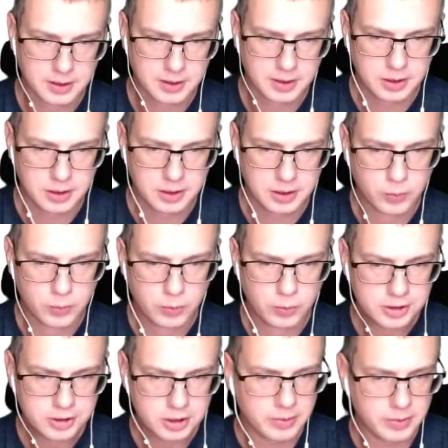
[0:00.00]
Wouldn't it be
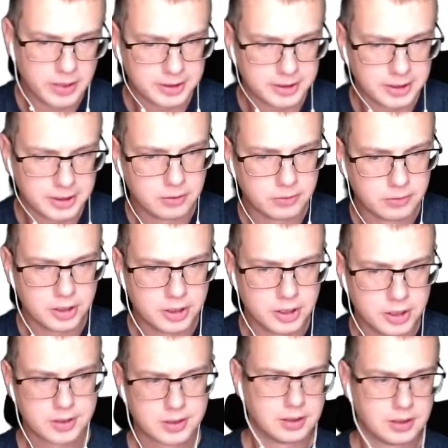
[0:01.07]
better if we
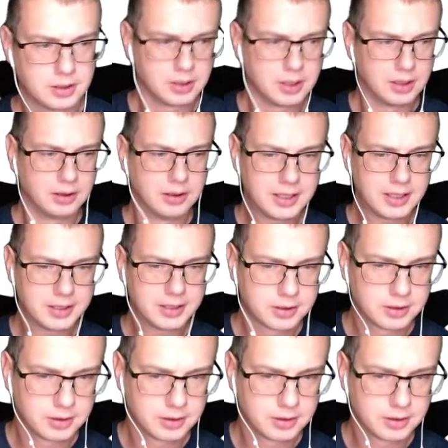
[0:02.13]
just let